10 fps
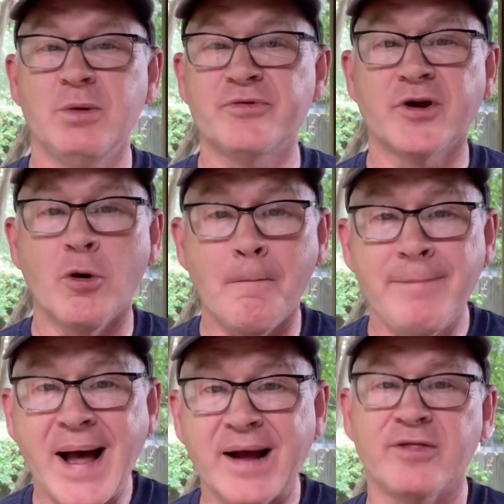was to go
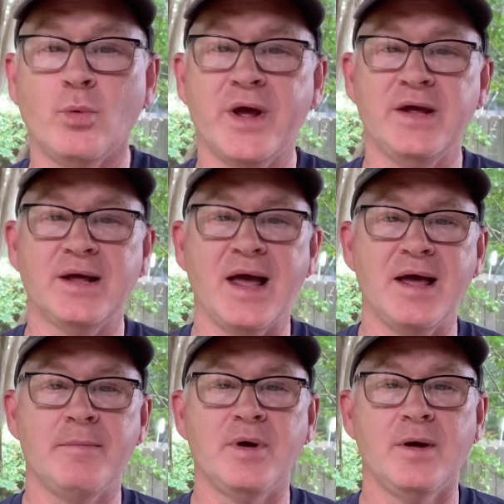back the way he came.